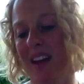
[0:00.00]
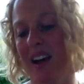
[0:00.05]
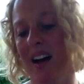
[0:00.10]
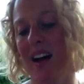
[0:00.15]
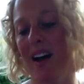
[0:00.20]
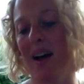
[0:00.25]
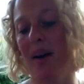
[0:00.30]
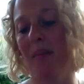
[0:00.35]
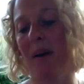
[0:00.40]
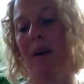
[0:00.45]

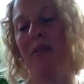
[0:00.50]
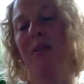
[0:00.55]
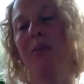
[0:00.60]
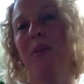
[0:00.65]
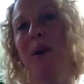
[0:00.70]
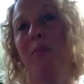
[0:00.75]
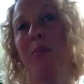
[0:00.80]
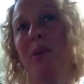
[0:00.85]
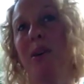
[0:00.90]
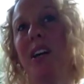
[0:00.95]
I
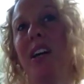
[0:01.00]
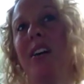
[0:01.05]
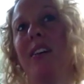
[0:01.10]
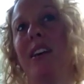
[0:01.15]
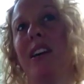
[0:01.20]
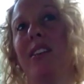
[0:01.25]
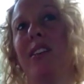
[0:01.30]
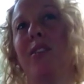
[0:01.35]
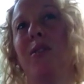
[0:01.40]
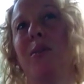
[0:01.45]
remember
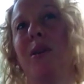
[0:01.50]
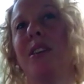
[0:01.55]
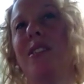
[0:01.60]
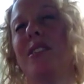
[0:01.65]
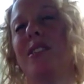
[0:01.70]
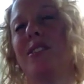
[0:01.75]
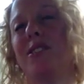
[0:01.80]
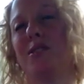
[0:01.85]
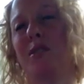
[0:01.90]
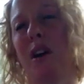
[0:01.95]
hearing the noise
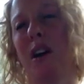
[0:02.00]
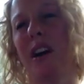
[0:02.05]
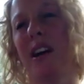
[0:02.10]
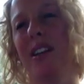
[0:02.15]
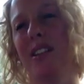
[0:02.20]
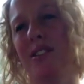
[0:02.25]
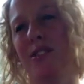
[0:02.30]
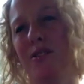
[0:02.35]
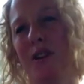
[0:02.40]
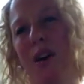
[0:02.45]
his